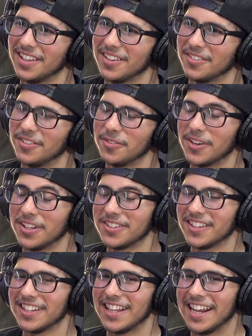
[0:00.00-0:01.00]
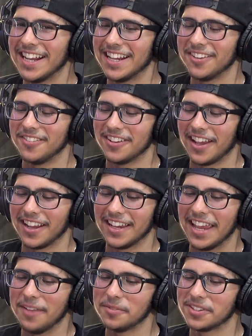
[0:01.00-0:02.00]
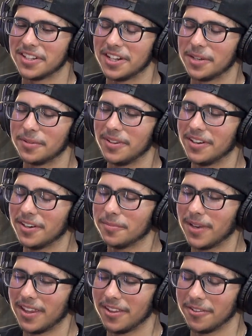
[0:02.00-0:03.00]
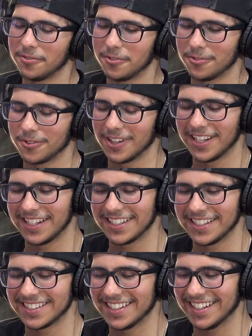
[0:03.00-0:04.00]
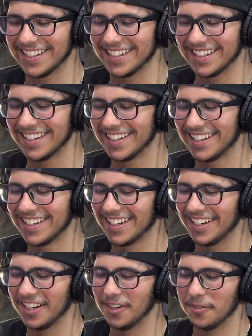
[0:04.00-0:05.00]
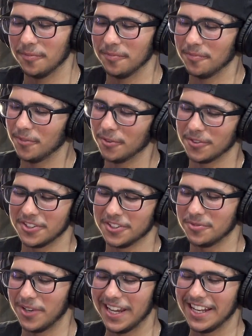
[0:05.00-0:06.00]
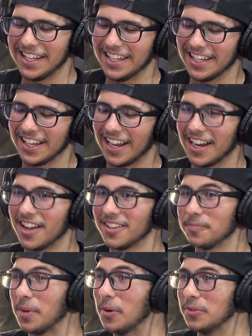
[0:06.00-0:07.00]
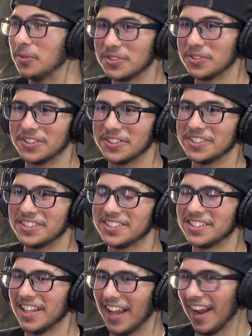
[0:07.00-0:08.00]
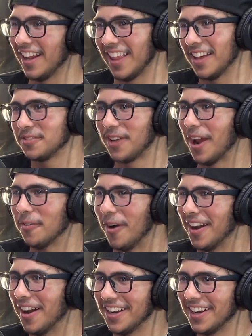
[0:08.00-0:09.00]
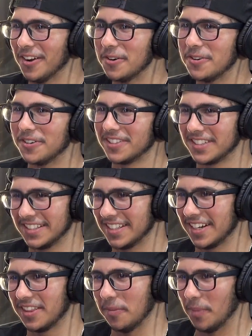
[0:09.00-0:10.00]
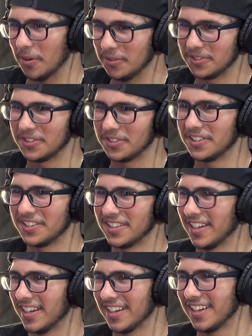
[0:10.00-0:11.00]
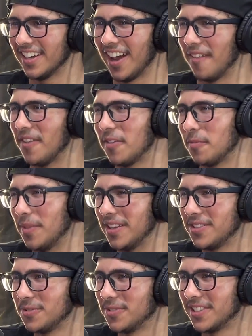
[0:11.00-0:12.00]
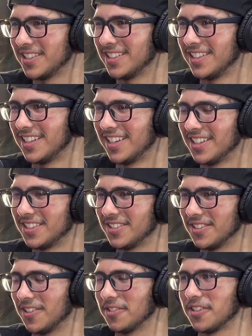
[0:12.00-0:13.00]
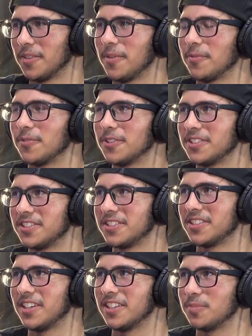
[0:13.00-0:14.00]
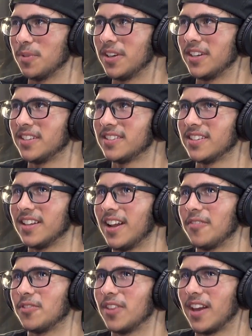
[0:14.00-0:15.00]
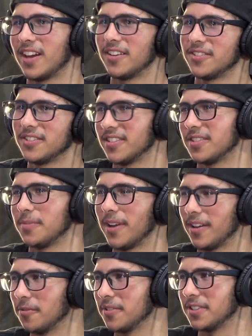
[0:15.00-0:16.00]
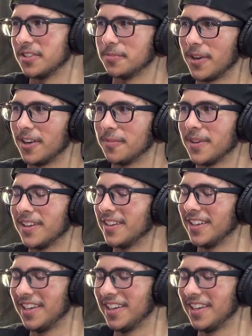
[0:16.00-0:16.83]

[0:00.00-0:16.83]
the time. We went to the Lion at GameStop here by the Food for Less, and we were just waiting. I got posters. That's why I wanted to go, is because like the posters, like I've never been to one, so that was like my first experience. And after that, I went to Spider-Man.